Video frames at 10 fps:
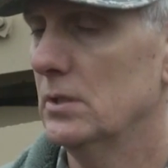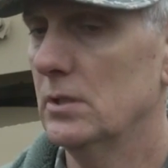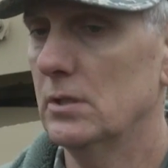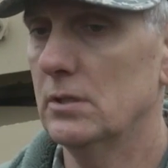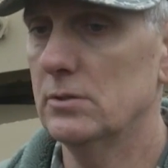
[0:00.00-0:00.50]

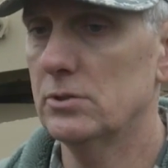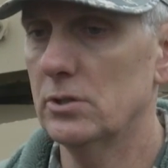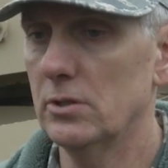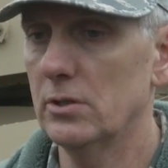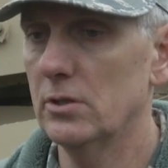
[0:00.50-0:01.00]
Uh,
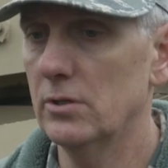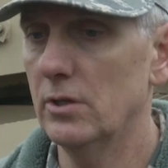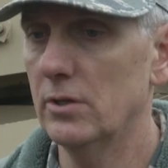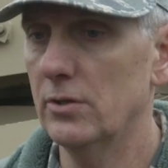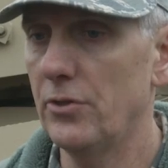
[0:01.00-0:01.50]
certainly
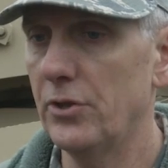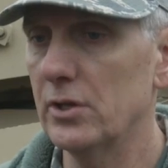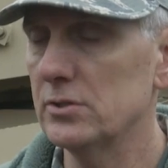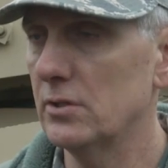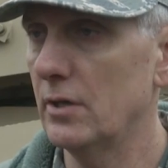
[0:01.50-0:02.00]
the, the
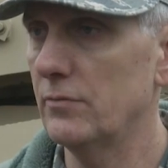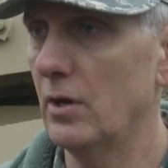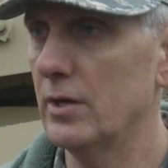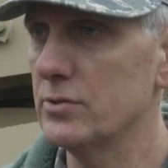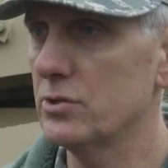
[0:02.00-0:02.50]
things that they've done.